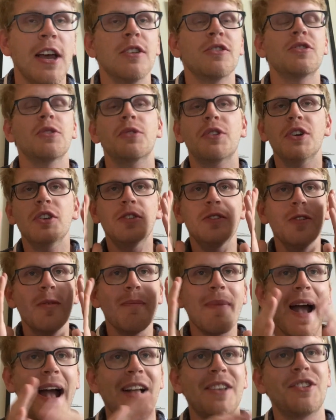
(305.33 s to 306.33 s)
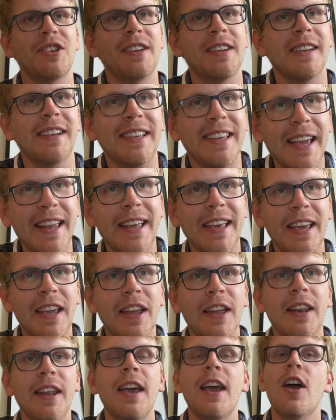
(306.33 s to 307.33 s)
So could you imagine getting
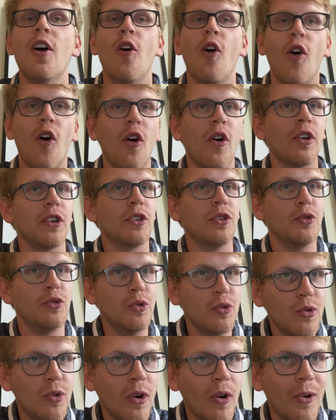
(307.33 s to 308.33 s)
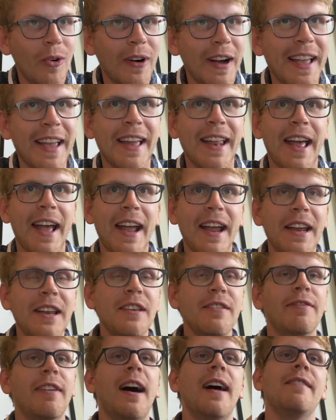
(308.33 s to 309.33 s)
in on Google at
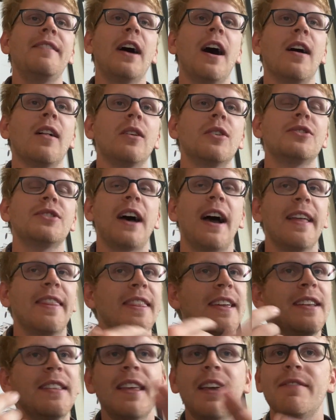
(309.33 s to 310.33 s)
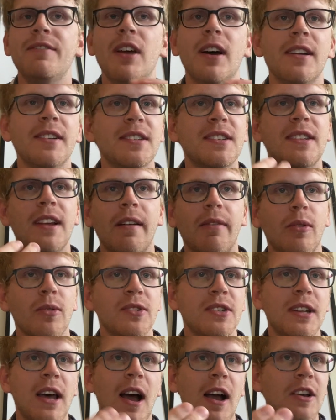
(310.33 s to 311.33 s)
$85? I think they've done several
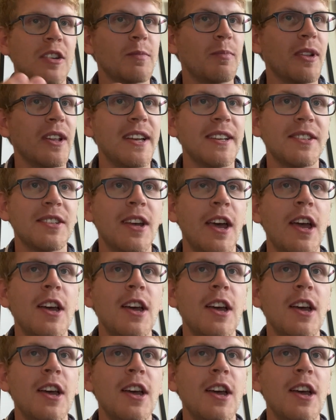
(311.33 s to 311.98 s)
stock splits,